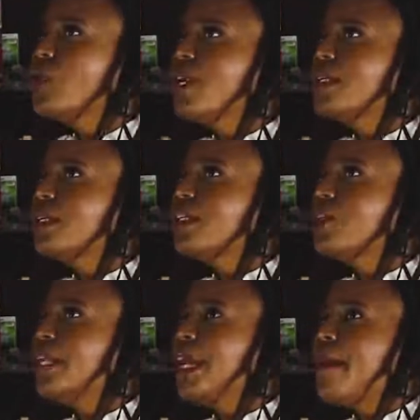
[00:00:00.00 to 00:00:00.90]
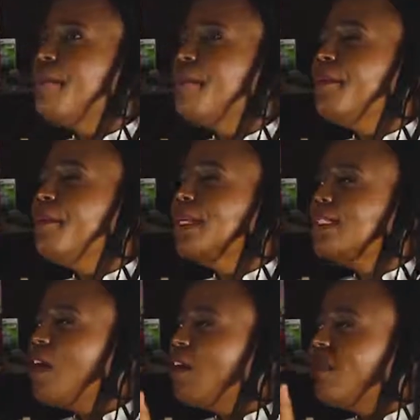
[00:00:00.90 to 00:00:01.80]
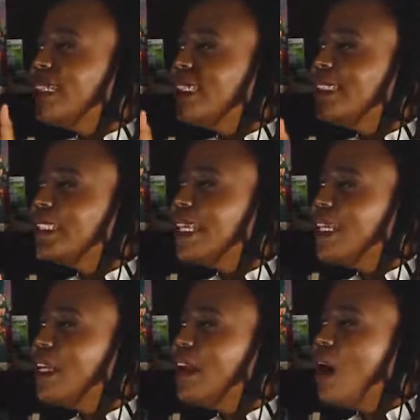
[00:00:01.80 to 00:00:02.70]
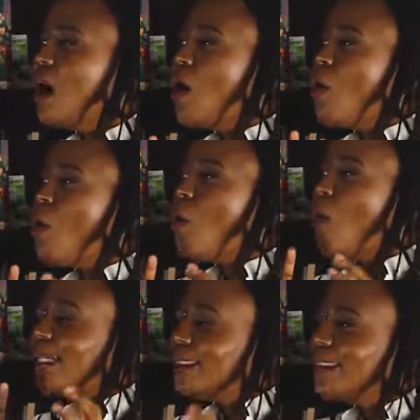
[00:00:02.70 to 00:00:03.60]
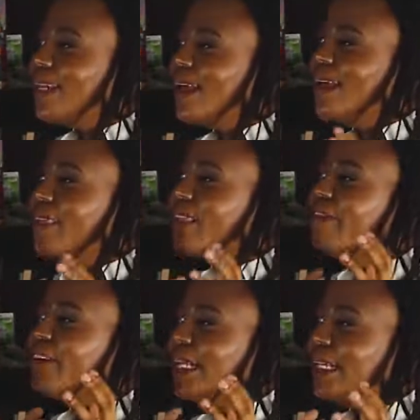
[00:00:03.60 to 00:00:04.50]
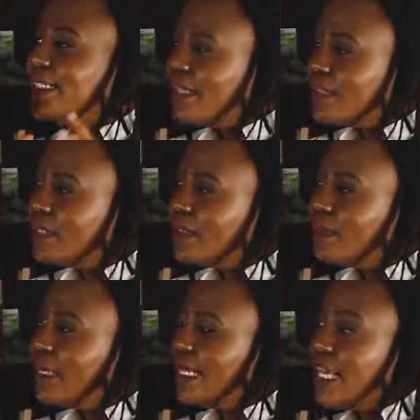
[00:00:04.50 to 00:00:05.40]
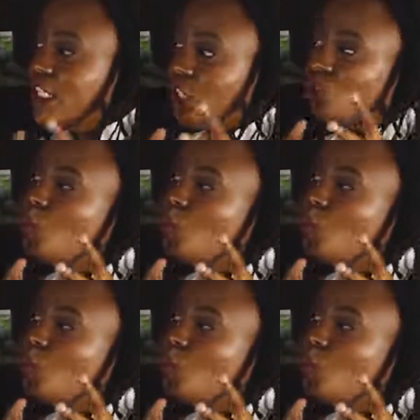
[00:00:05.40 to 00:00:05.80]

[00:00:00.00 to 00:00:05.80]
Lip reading: So it's actually a matter of understanding what the financial statement as a